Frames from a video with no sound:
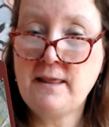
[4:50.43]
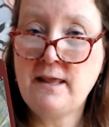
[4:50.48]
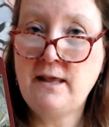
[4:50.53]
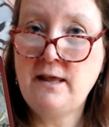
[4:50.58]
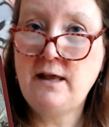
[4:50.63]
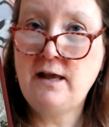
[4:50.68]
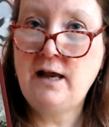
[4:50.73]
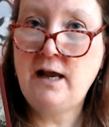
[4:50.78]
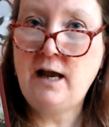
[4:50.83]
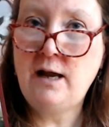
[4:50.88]

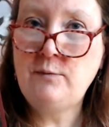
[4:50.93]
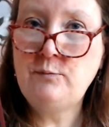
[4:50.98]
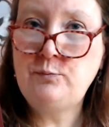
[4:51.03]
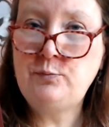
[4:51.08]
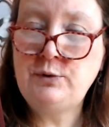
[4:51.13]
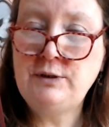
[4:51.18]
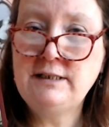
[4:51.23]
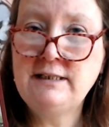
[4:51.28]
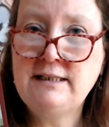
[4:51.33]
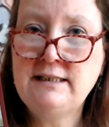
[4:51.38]
and
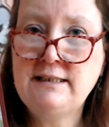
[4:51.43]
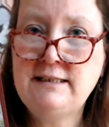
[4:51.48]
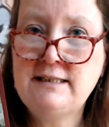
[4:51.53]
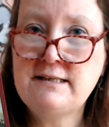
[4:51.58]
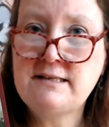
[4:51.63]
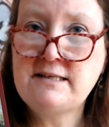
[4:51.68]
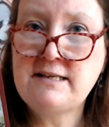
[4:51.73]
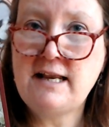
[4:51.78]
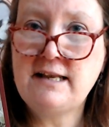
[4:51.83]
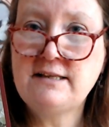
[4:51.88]
bring in a
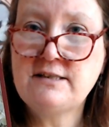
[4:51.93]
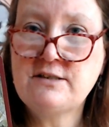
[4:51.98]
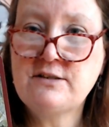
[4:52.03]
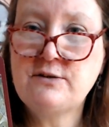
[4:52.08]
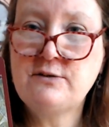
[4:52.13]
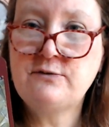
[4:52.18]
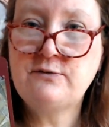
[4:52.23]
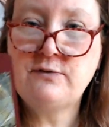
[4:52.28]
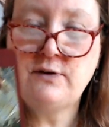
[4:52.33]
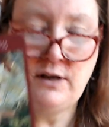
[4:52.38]
sense of
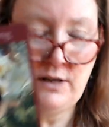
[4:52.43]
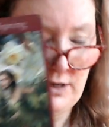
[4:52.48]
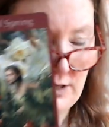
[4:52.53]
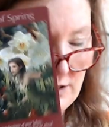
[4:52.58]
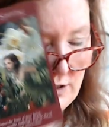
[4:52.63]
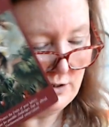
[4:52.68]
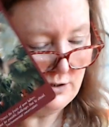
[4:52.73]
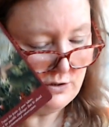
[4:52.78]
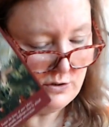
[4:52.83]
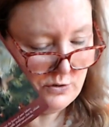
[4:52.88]

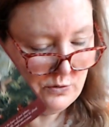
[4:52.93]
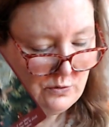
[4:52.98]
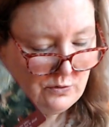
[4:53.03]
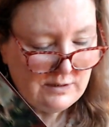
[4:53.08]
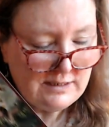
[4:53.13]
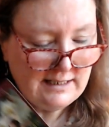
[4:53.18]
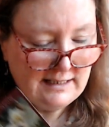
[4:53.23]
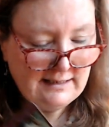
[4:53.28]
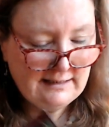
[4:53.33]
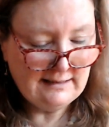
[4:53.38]

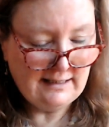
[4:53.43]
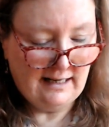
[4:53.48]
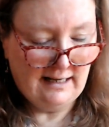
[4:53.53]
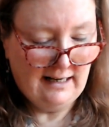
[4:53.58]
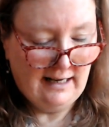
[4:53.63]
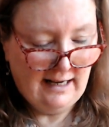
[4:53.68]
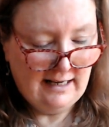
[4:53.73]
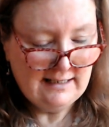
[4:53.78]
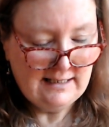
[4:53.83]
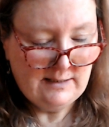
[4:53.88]
sorting that
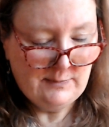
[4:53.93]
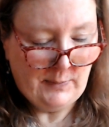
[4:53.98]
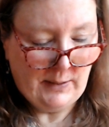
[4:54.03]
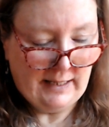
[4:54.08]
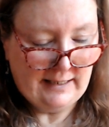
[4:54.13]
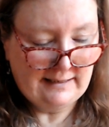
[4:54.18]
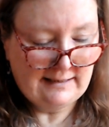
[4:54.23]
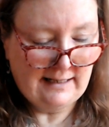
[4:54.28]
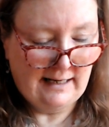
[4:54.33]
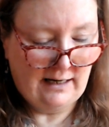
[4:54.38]
aspect
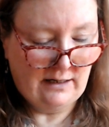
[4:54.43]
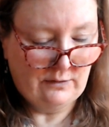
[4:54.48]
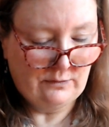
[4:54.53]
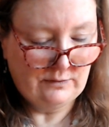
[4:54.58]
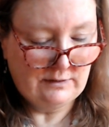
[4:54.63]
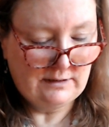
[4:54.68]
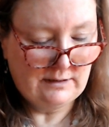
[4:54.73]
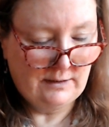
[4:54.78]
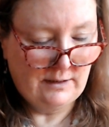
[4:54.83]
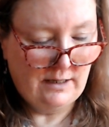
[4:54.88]
out.
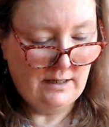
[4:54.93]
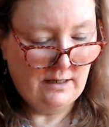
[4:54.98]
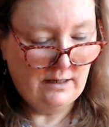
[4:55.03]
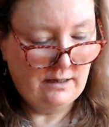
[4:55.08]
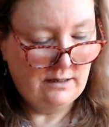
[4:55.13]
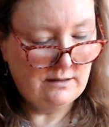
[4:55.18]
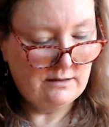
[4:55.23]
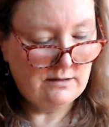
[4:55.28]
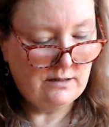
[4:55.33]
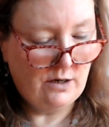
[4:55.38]

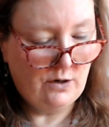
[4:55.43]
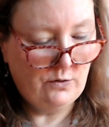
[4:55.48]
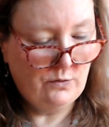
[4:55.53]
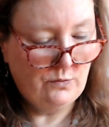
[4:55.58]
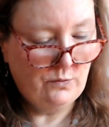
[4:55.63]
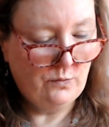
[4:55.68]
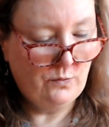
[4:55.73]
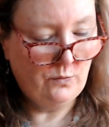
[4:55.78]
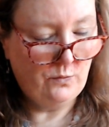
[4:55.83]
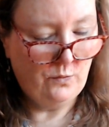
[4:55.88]
So
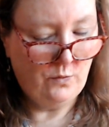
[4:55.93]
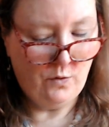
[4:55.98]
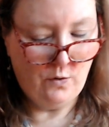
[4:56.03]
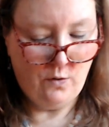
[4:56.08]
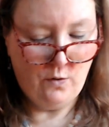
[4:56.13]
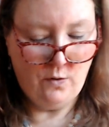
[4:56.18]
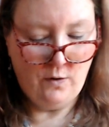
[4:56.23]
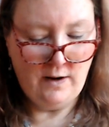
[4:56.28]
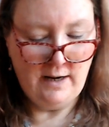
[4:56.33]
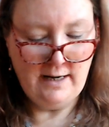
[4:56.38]

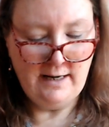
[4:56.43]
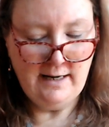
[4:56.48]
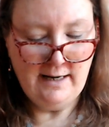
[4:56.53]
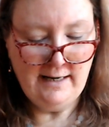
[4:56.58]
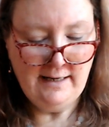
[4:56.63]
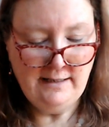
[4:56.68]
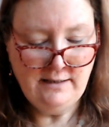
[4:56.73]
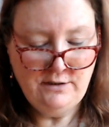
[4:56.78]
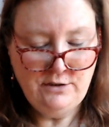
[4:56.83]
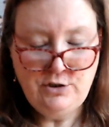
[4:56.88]

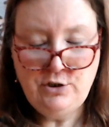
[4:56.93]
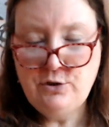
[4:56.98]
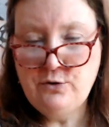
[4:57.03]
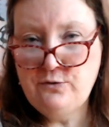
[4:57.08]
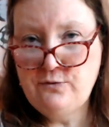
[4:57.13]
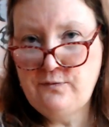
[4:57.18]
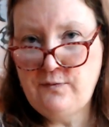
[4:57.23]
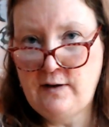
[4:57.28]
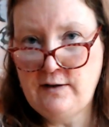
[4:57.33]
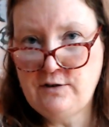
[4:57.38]
in new
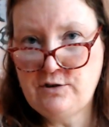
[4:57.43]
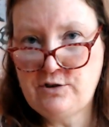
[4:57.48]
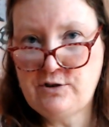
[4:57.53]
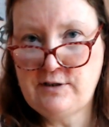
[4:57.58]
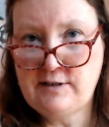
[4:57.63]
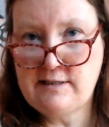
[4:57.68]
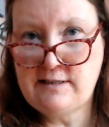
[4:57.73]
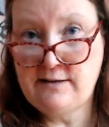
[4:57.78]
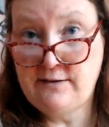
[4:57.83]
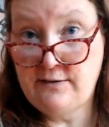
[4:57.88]
ventures
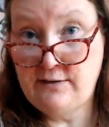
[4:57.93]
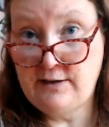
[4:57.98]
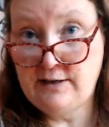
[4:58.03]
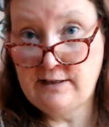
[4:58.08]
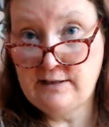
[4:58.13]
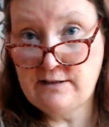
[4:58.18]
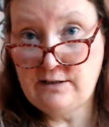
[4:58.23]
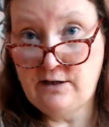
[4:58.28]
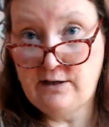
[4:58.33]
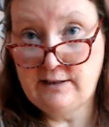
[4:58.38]
and things
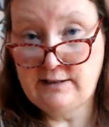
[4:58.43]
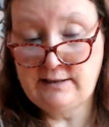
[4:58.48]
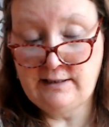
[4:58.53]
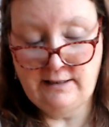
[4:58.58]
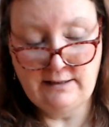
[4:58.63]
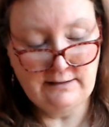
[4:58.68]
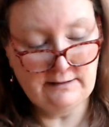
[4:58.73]
like that,